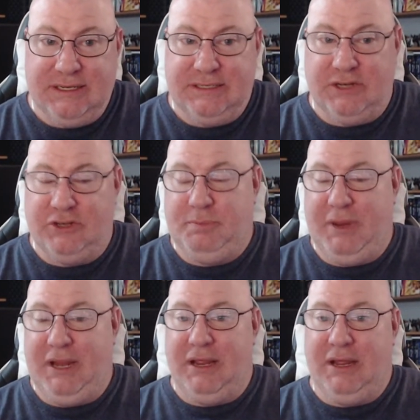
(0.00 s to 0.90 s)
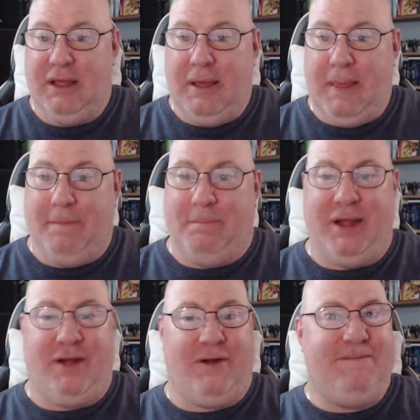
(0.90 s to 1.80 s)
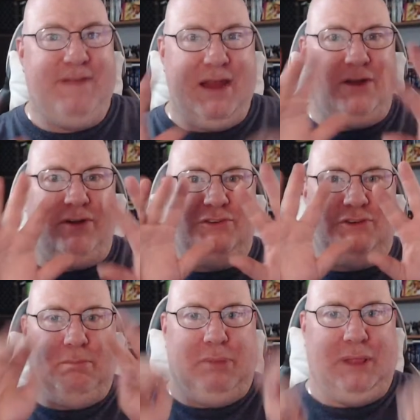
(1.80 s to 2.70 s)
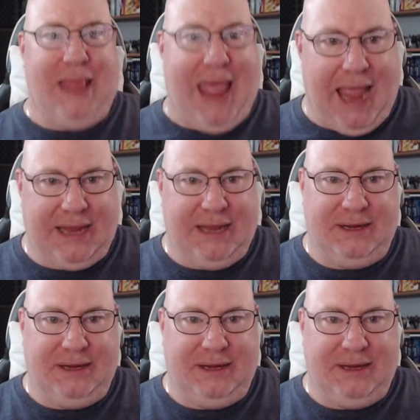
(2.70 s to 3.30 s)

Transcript: so to speak, but her fingers are black.